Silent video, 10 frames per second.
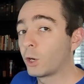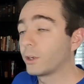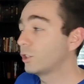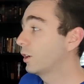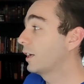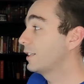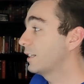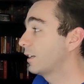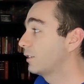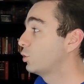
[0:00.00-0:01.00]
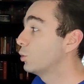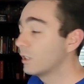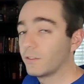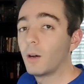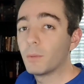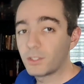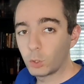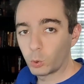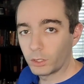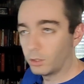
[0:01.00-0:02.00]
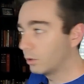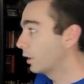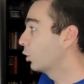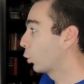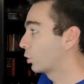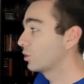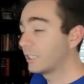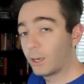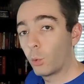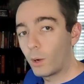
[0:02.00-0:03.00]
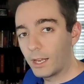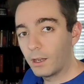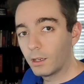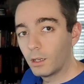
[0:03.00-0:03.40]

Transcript: very good idea to give up material in order to get a win.